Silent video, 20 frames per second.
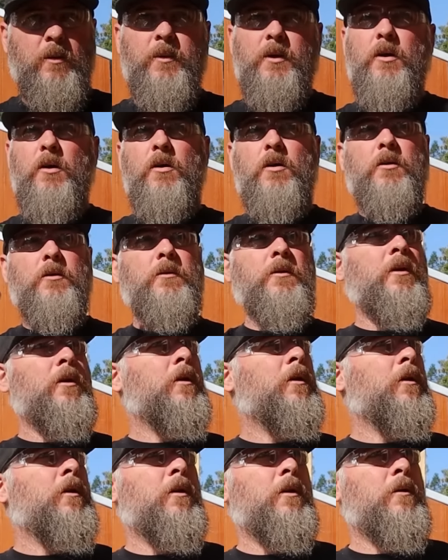I mean, all
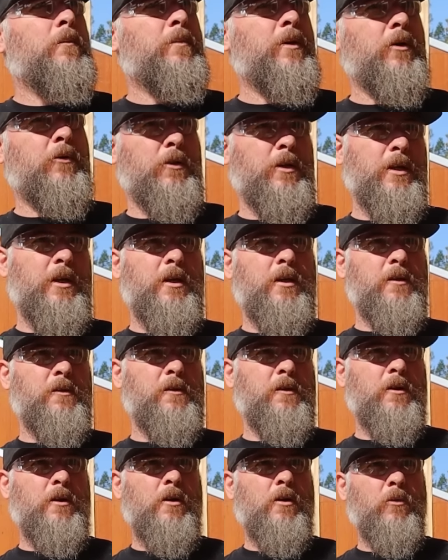building
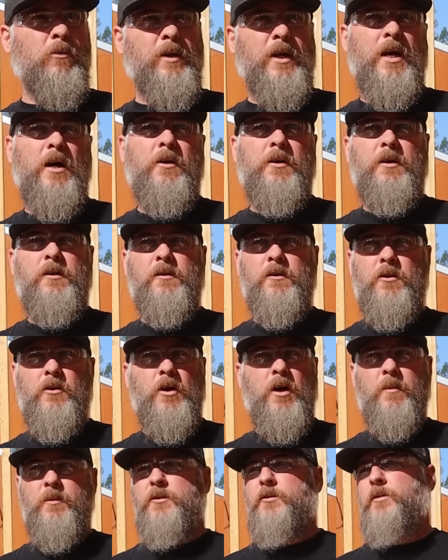is, in all reality, is
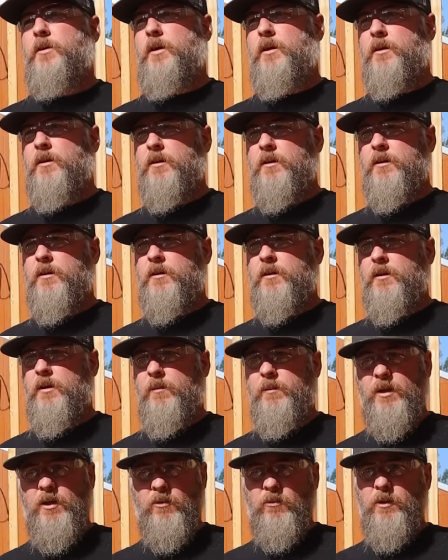geometry.
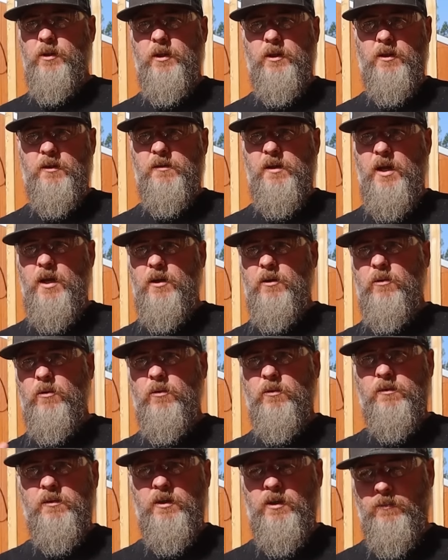I mean, it really is
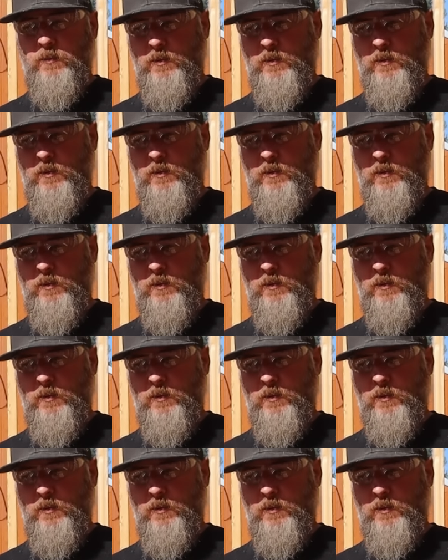angles and